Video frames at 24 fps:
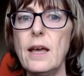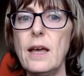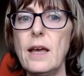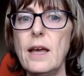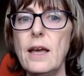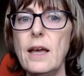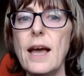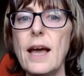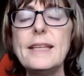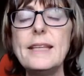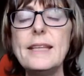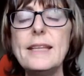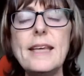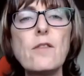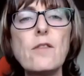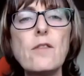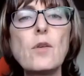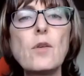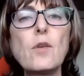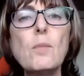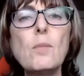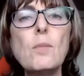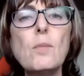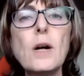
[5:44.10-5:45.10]
and yet
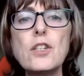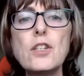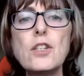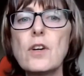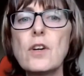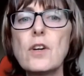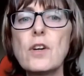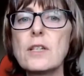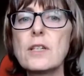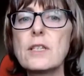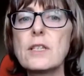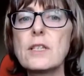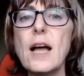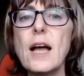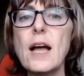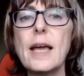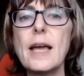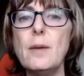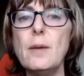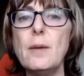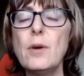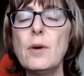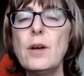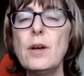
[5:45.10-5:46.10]
for much of our
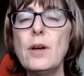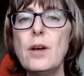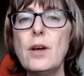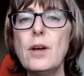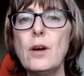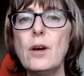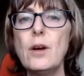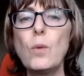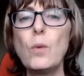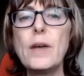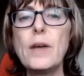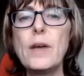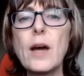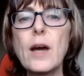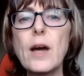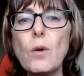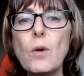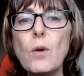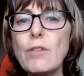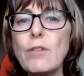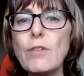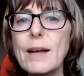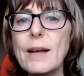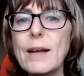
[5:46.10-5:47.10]
time, we go
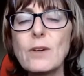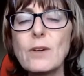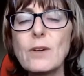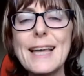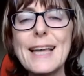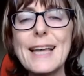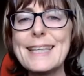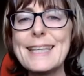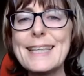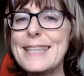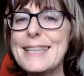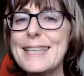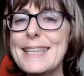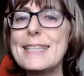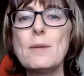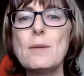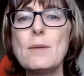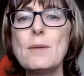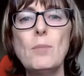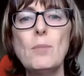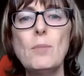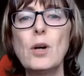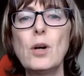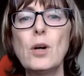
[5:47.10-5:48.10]
around like
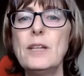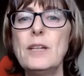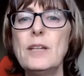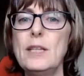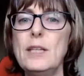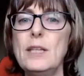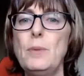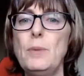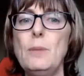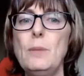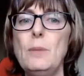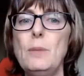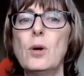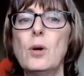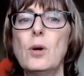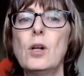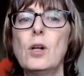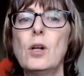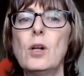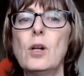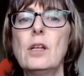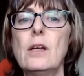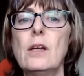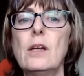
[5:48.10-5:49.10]
disembodied
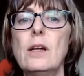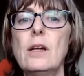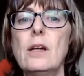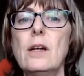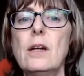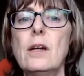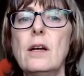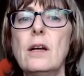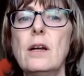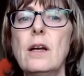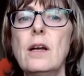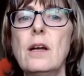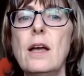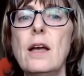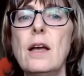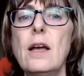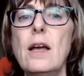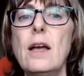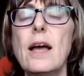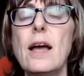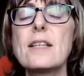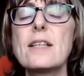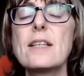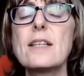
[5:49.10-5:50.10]
people,
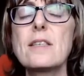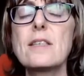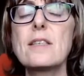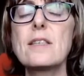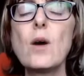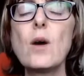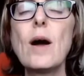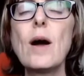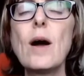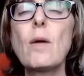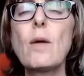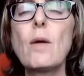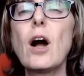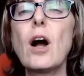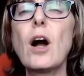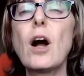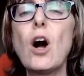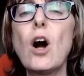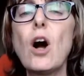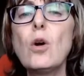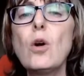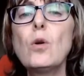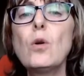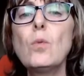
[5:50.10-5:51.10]
as though our
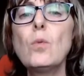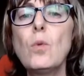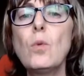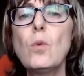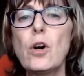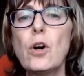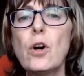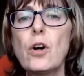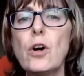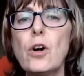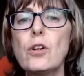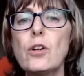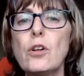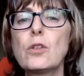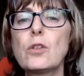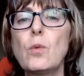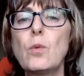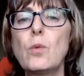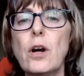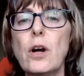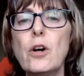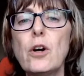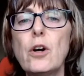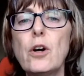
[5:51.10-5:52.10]
whole world
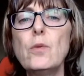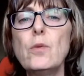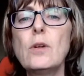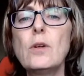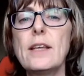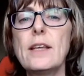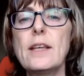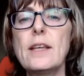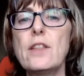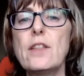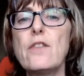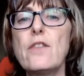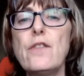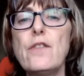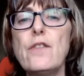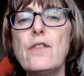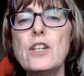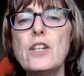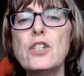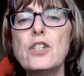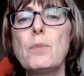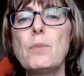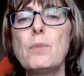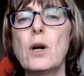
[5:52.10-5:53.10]
were only the
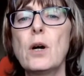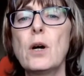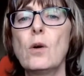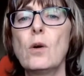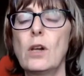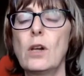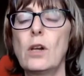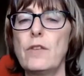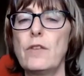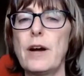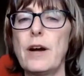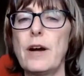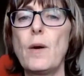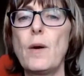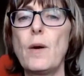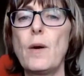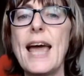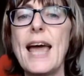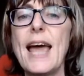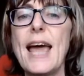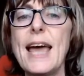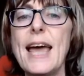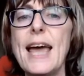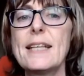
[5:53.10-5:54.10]
fishbowl of our
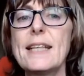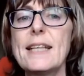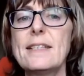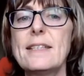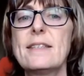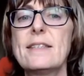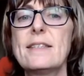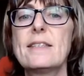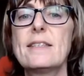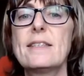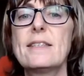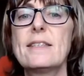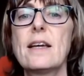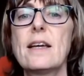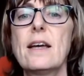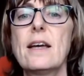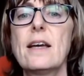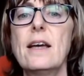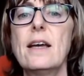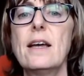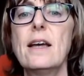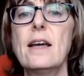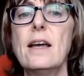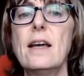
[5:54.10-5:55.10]
heads,
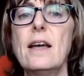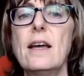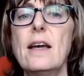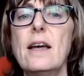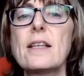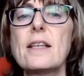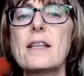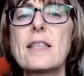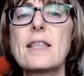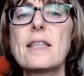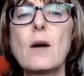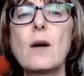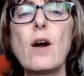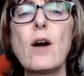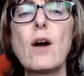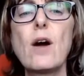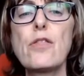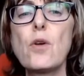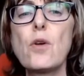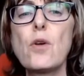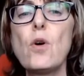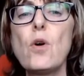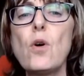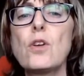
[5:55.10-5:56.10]
as though our
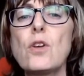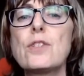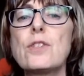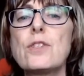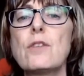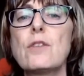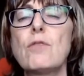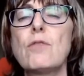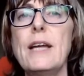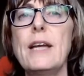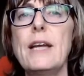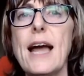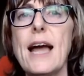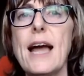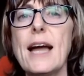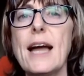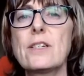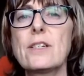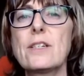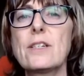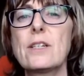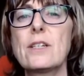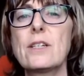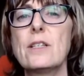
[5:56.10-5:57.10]
thoughts and
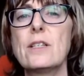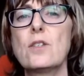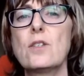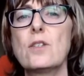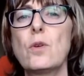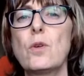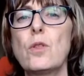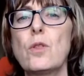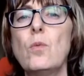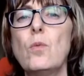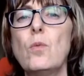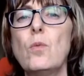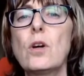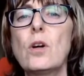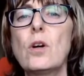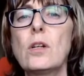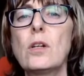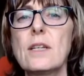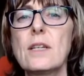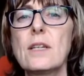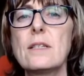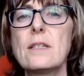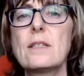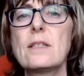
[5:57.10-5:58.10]
reactions were the
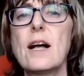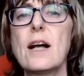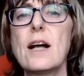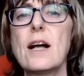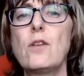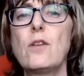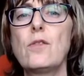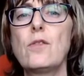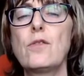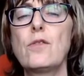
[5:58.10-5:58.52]
world itself.